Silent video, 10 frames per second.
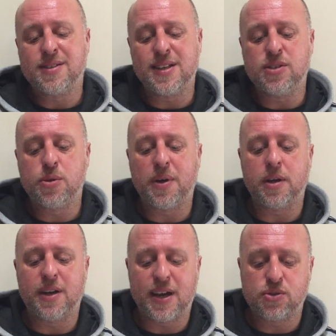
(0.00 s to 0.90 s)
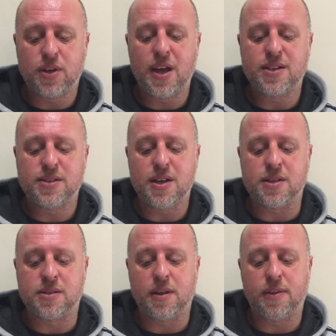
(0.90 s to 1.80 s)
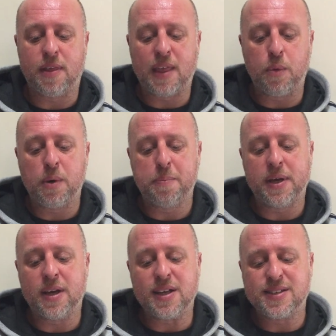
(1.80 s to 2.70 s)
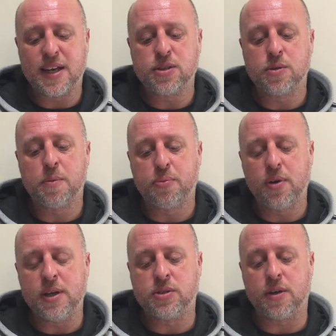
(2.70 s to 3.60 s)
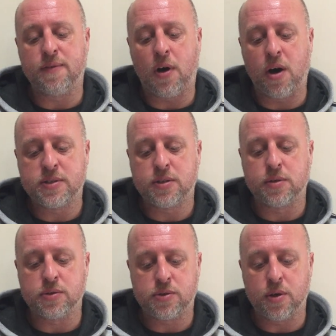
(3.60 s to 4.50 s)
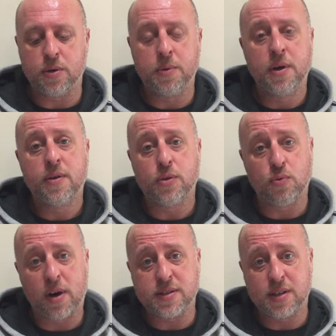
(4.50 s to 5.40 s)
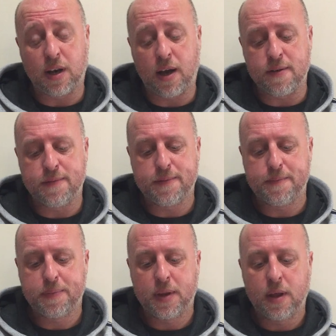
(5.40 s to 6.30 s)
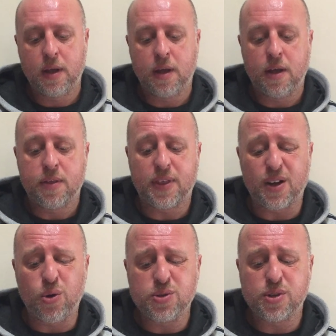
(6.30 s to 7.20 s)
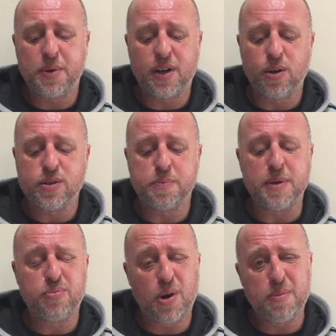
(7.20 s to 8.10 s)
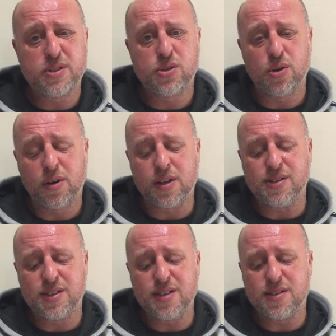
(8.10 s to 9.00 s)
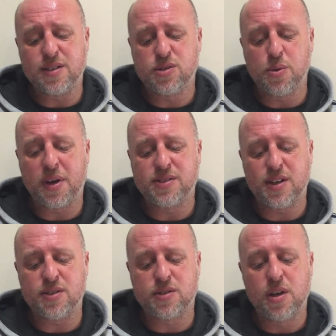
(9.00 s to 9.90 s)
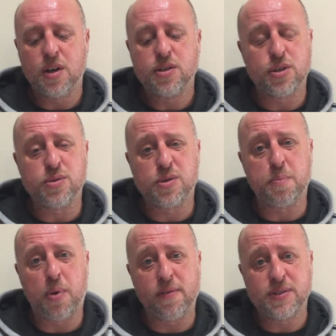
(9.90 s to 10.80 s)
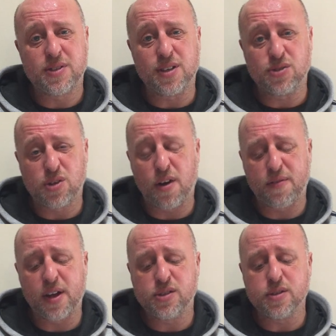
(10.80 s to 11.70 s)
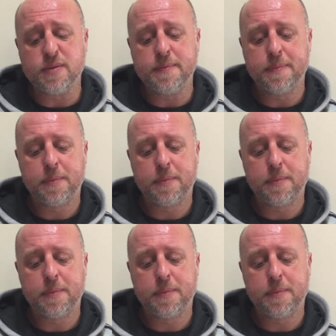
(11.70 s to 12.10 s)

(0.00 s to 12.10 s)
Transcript: cease to naturally exist, then that will be an intentional breach of Article 2, the right to life. That also includes me prematurely ceasing to exist due to poverty and starvation.